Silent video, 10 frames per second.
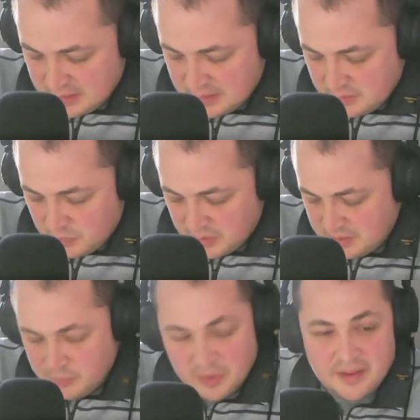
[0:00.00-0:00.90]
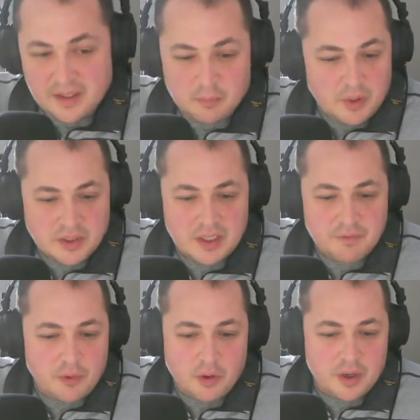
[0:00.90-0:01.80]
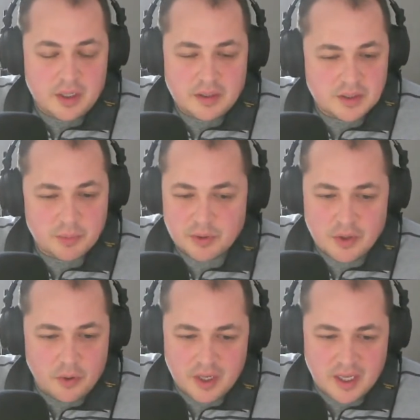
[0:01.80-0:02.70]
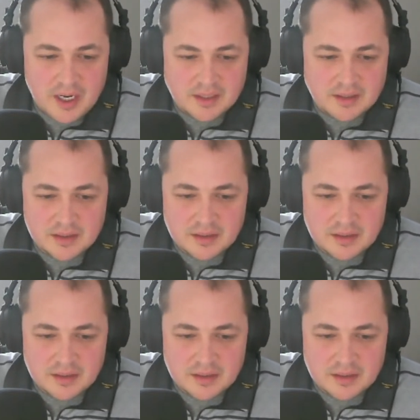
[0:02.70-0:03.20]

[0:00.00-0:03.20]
Once you hit Florida, just put Tony on ice.